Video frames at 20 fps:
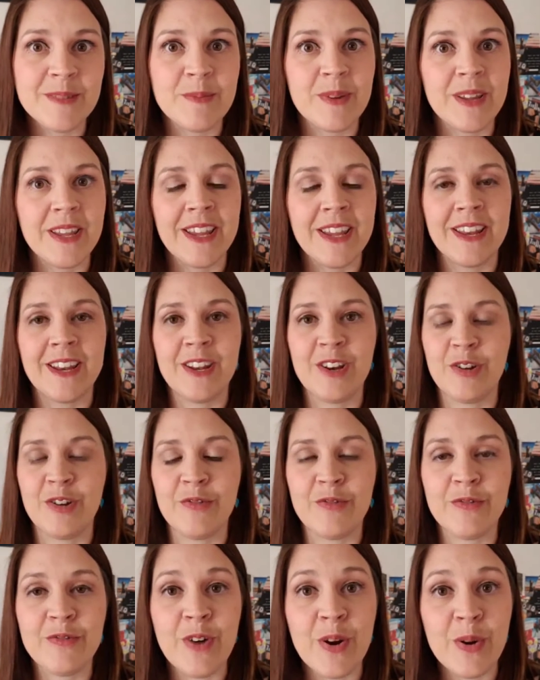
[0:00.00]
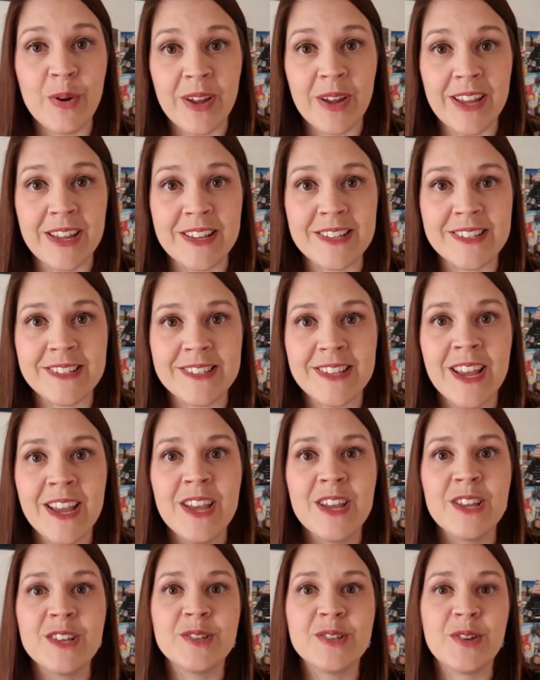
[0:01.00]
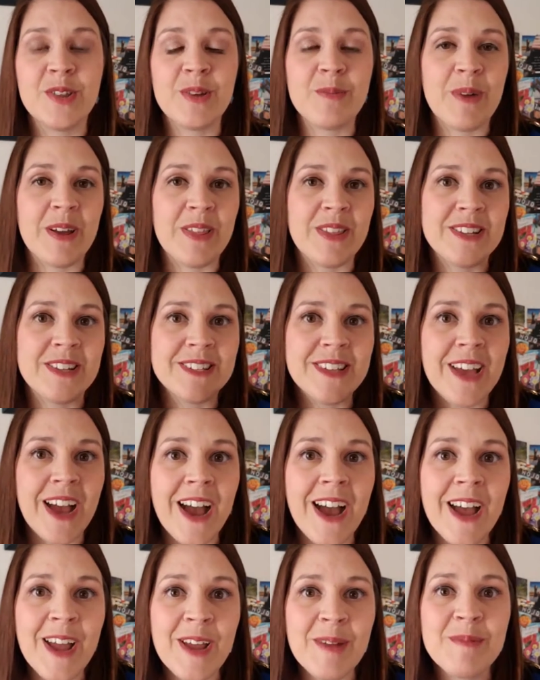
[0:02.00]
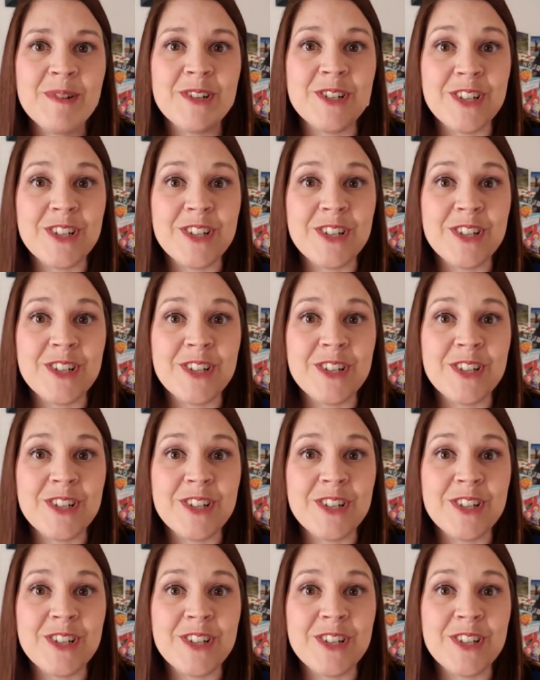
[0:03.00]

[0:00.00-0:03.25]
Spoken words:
begin a new focus, so that by the time